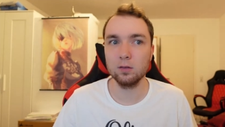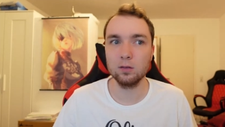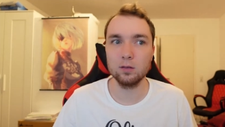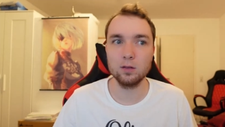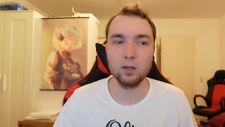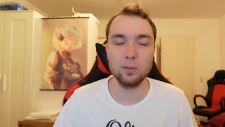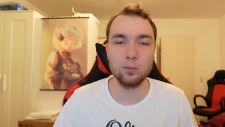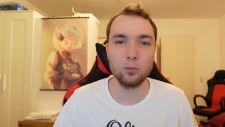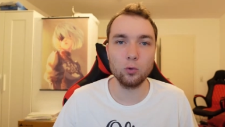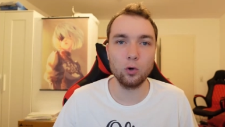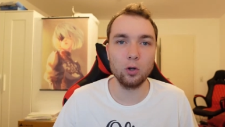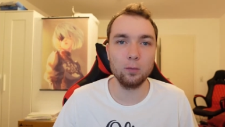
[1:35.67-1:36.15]
They
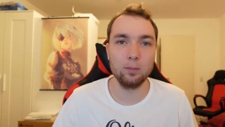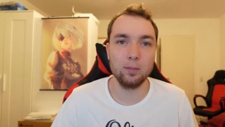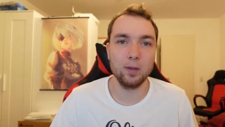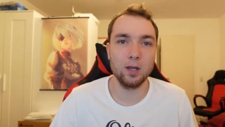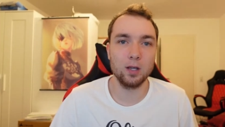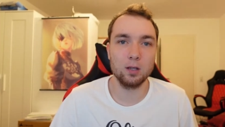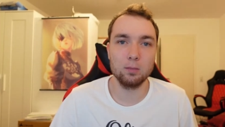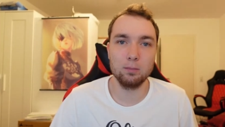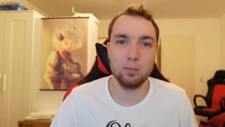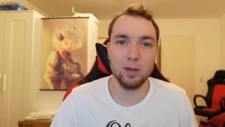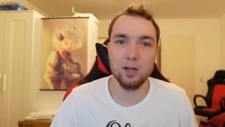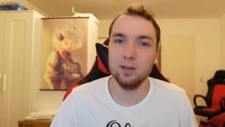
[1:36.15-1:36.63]
brought
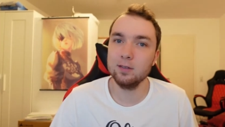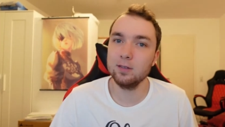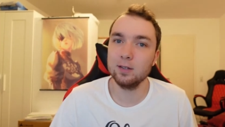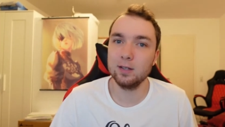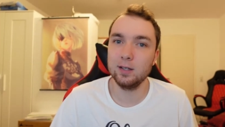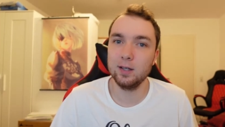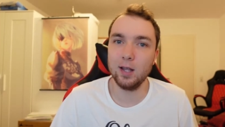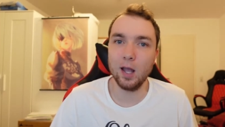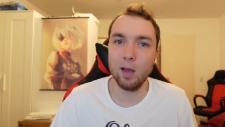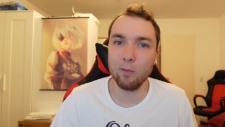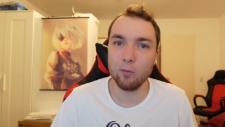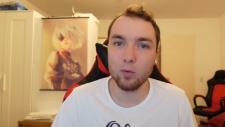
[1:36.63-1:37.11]
back
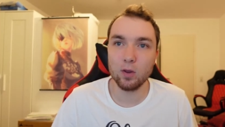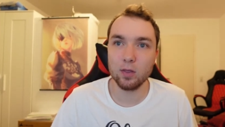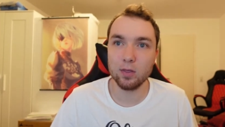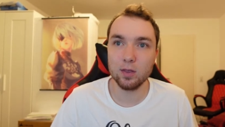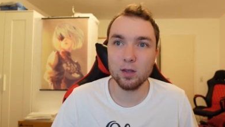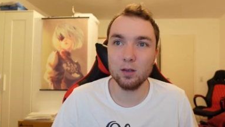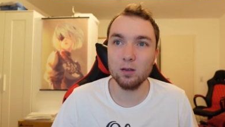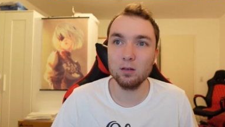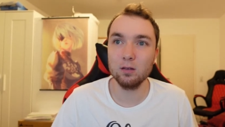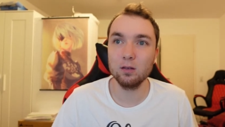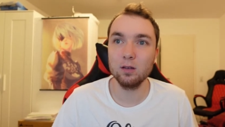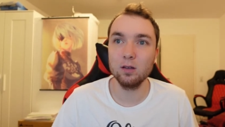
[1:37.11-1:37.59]
basically
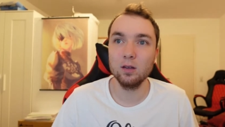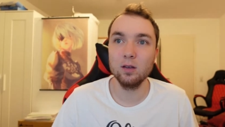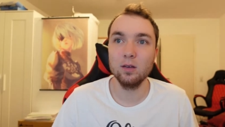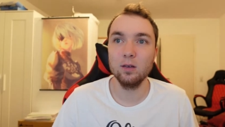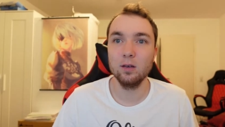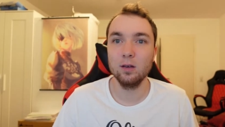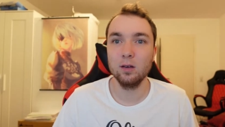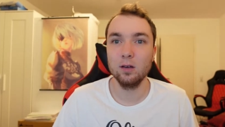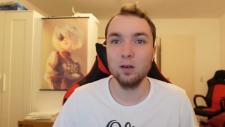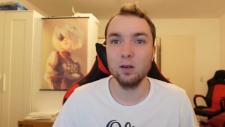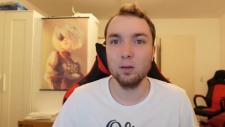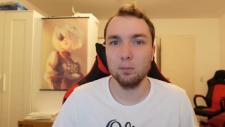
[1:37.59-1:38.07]
everything,
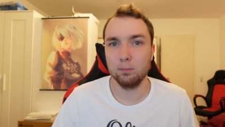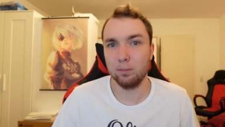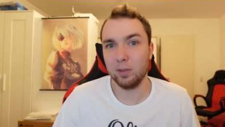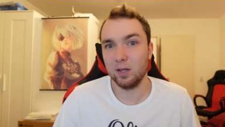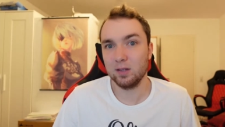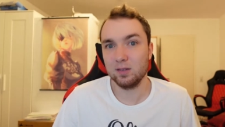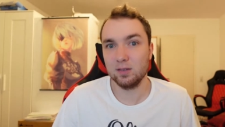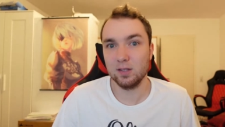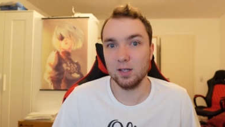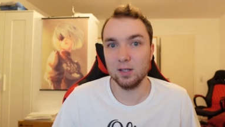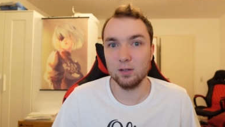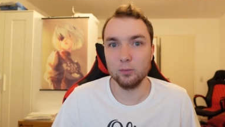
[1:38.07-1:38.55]

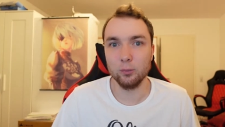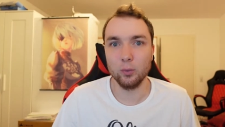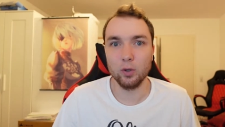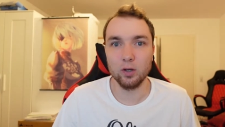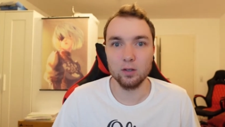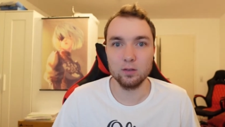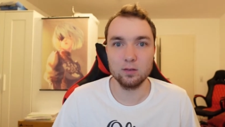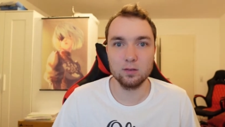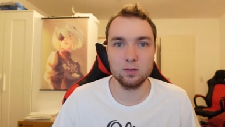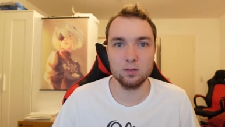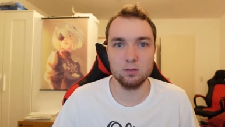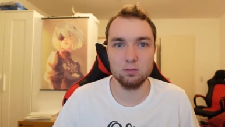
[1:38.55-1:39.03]
but that
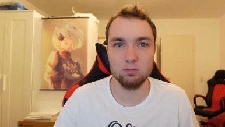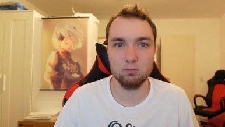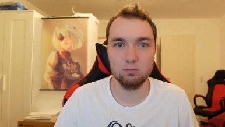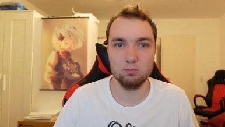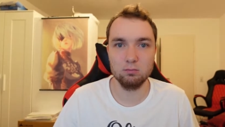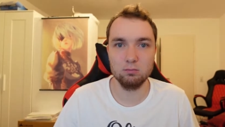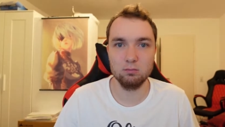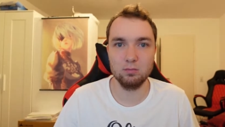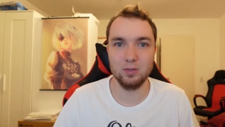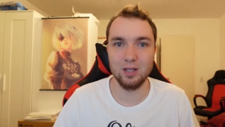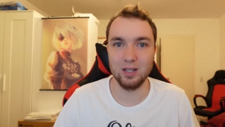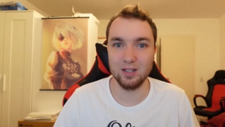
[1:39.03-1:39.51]
was
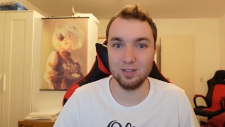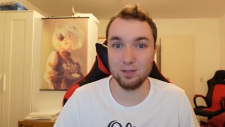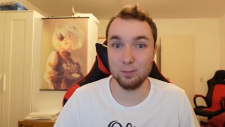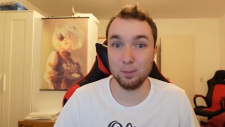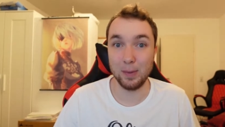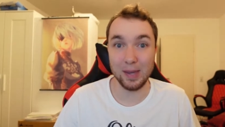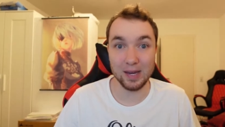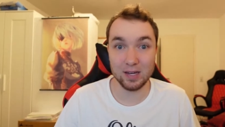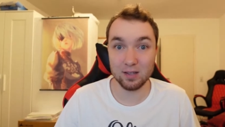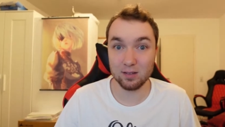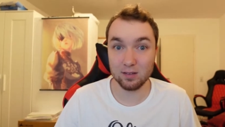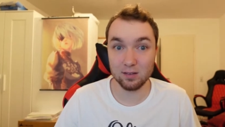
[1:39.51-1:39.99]

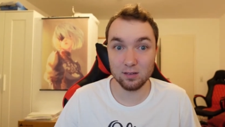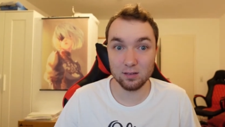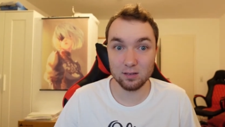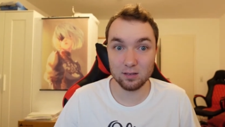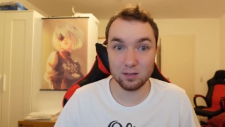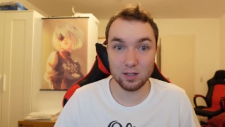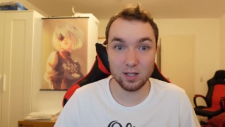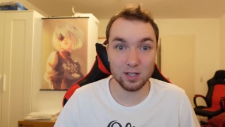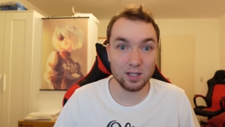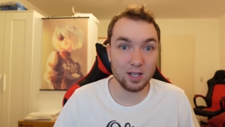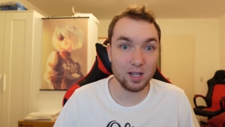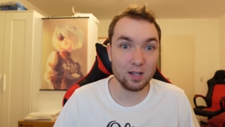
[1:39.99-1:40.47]
expected,
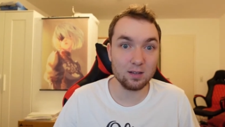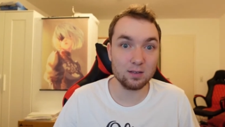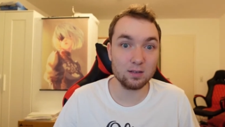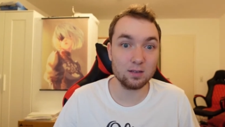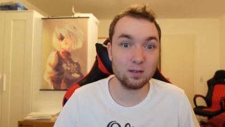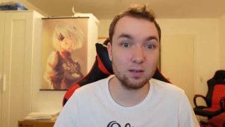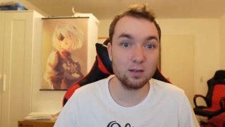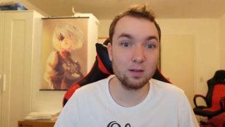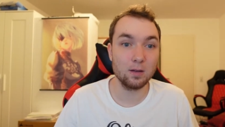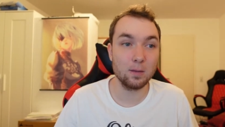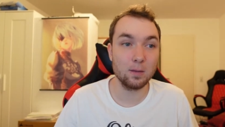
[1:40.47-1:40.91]
I guess.